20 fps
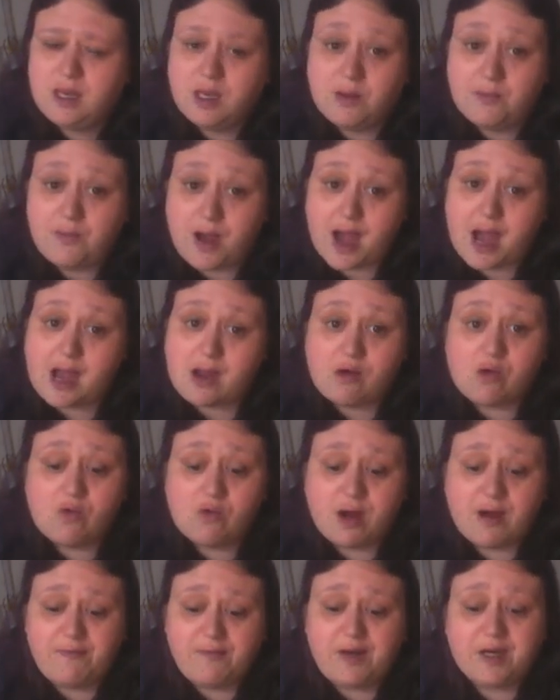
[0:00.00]
But I go,
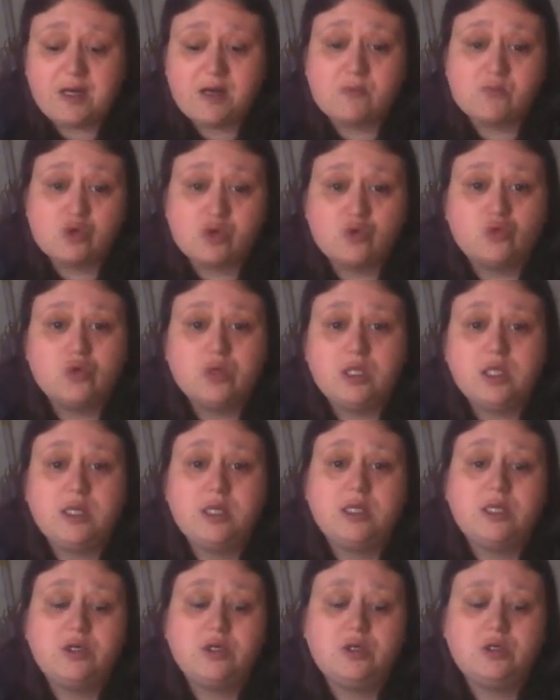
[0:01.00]
everything I'm showing you
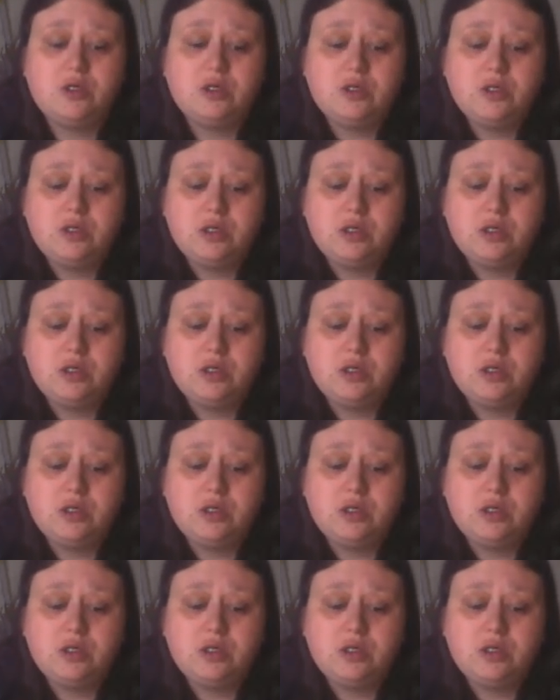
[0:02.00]
the now,